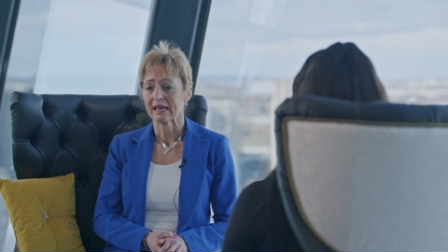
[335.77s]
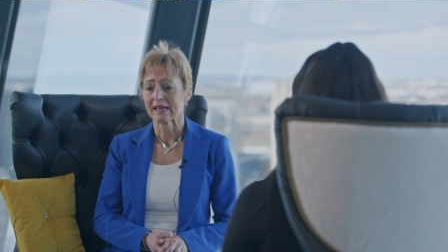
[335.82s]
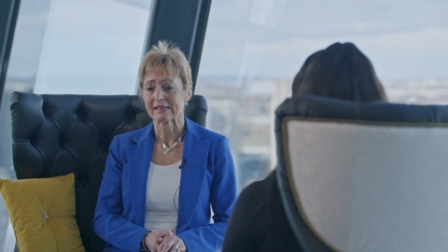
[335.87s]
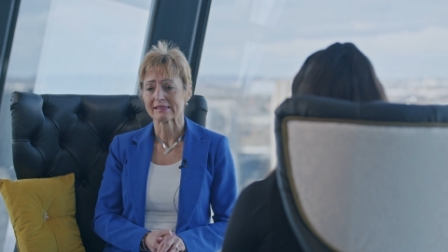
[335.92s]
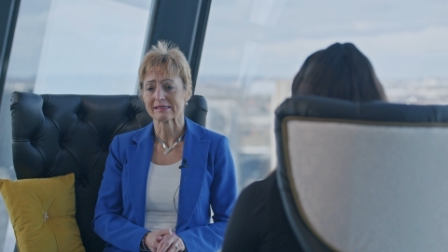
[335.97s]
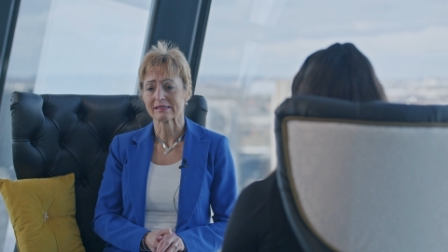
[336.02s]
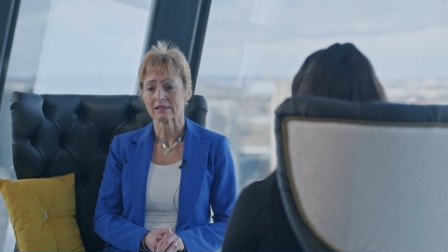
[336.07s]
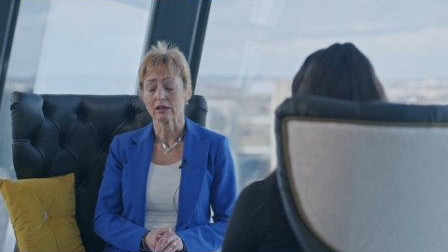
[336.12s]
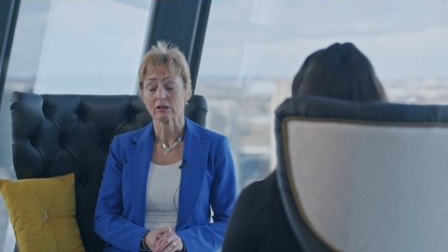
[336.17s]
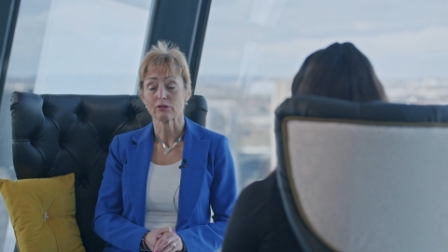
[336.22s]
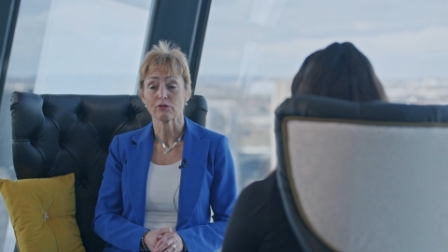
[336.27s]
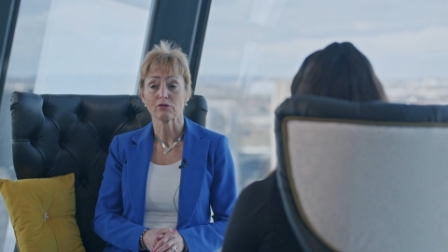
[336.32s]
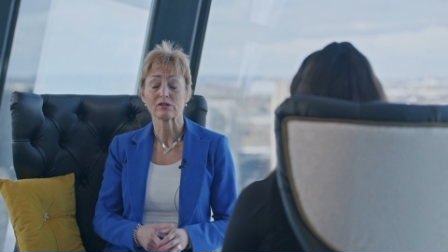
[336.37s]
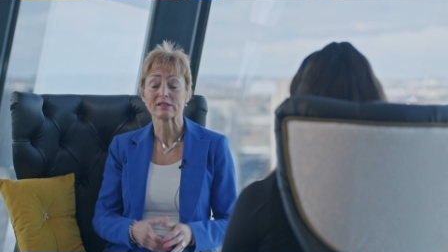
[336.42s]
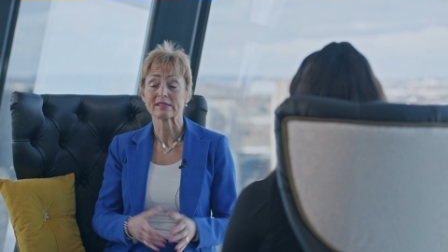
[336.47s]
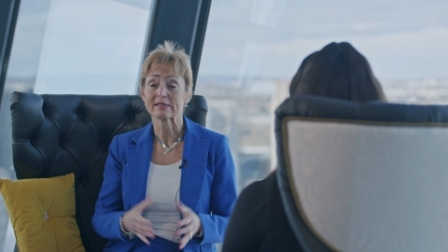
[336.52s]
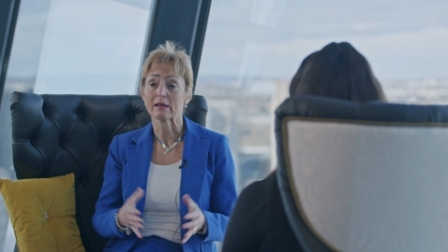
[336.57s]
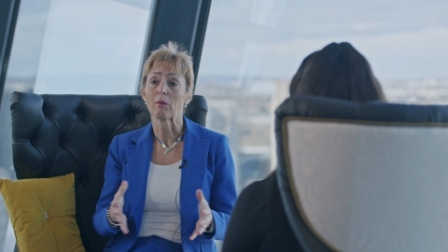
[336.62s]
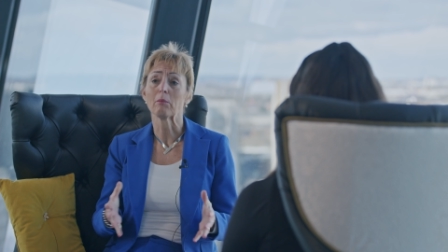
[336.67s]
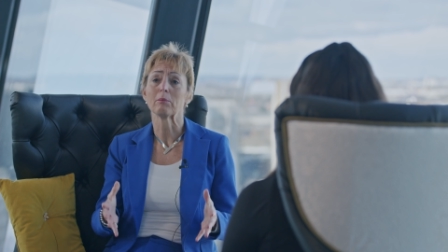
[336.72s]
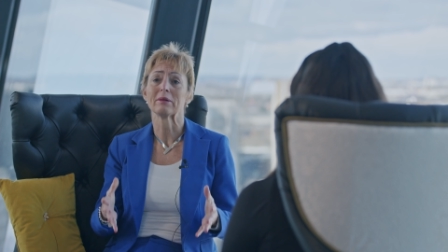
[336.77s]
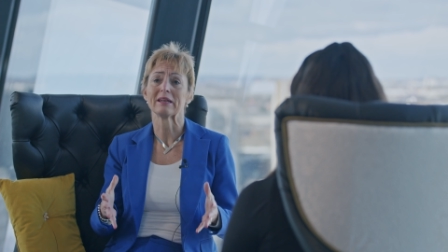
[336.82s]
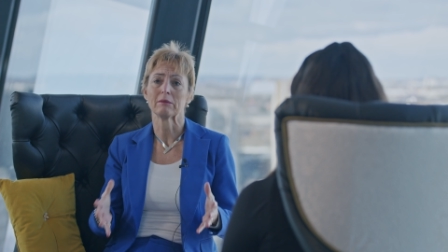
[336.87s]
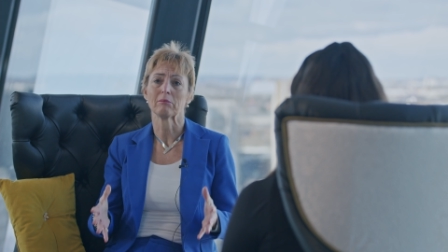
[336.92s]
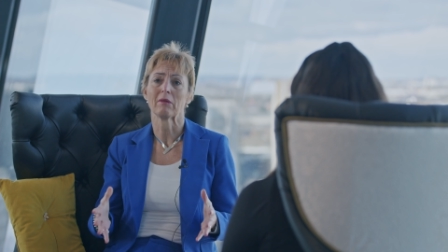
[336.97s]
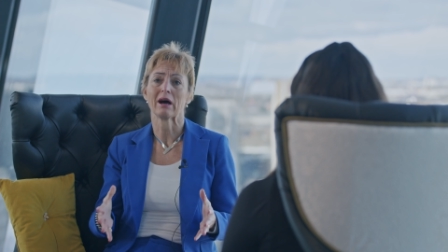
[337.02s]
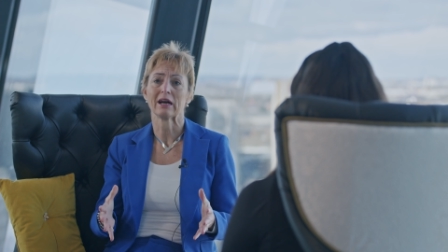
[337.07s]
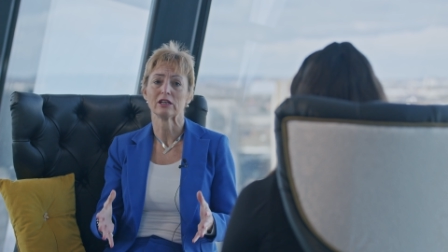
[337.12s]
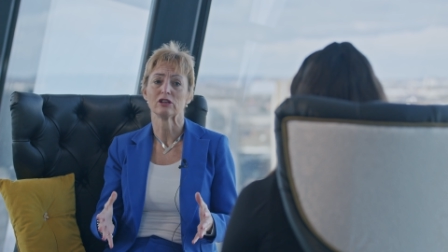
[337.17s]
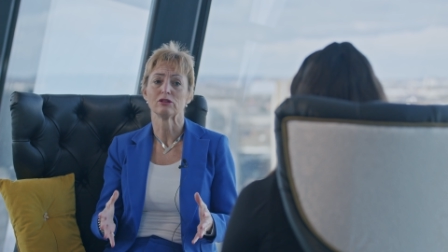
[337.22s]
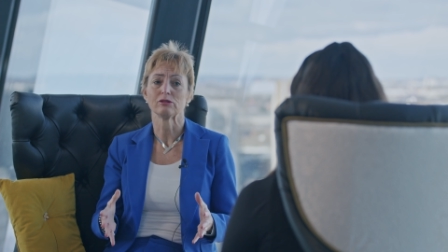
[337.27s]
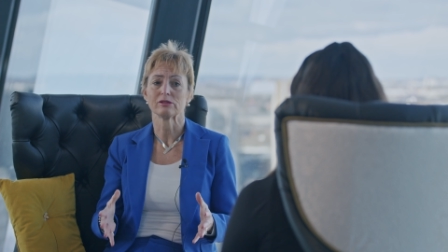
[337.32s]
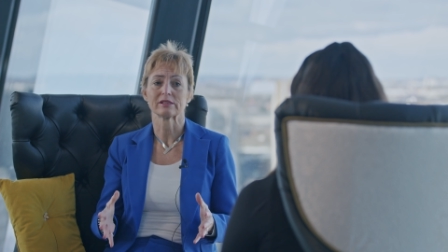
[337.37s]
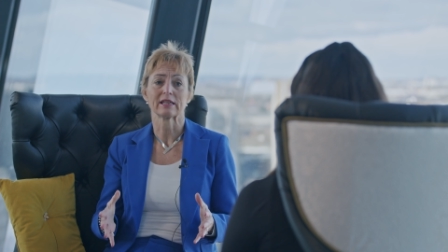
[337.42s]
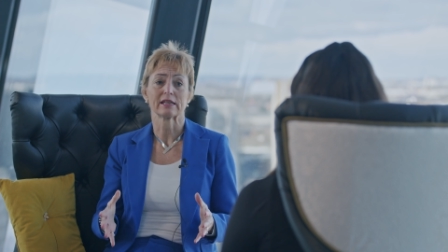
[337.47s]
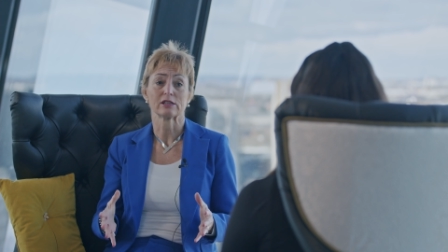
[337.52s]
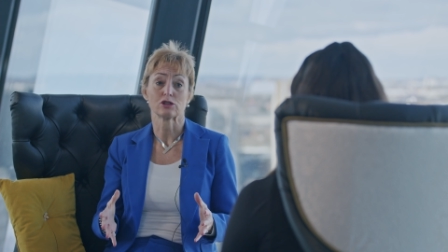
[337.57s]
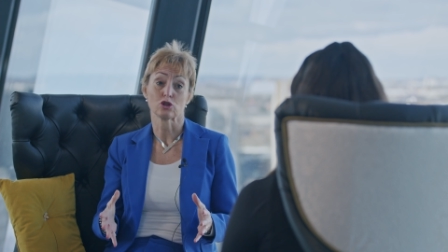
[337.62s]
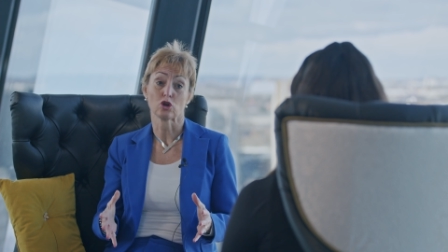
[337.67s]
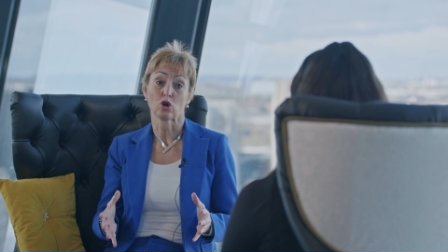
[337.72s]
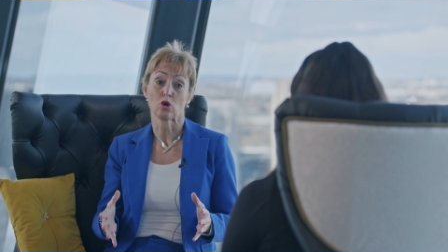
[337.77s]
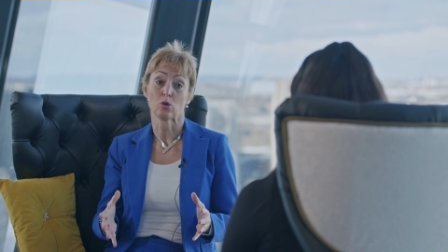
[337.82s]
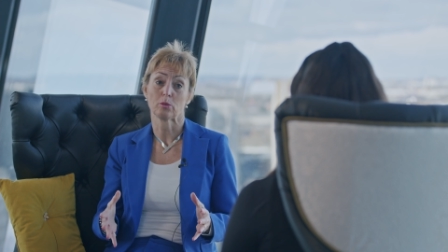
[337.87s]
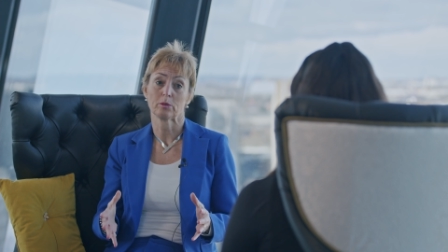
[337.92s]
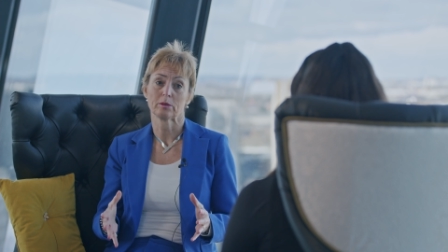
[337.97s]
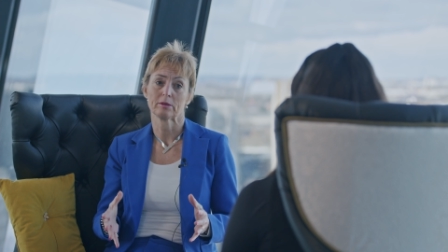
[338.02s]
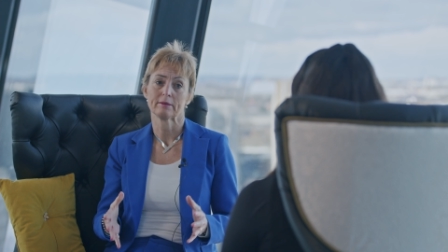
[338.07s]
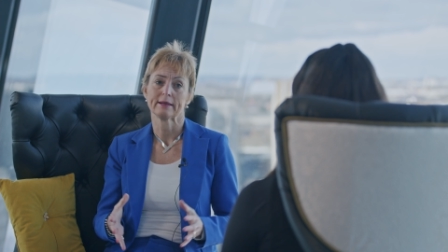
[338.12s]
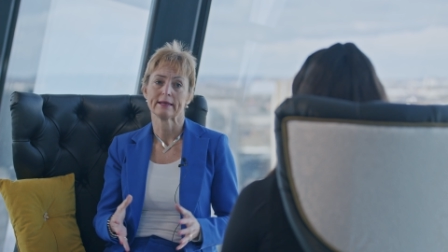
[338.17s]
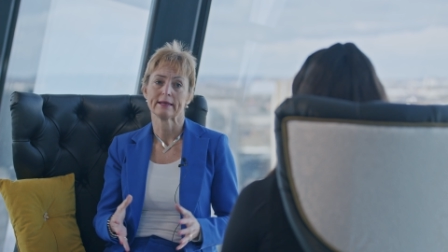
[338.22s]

is that somebody might lose their job.